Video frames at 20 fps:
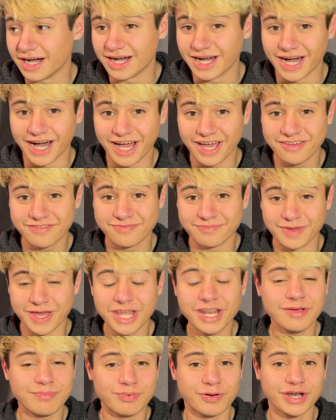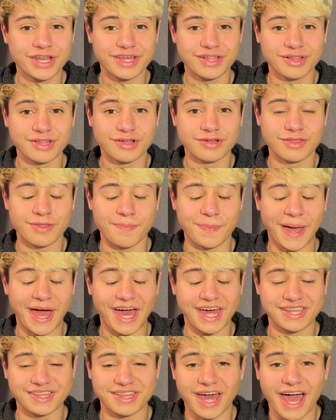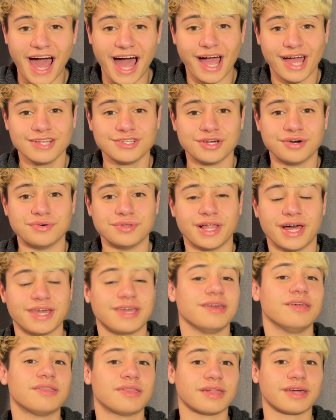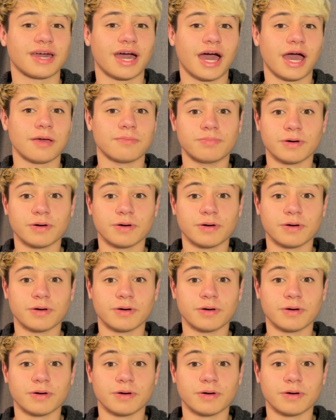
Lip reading: I've made it pretty clear in the past that I don't like isekai,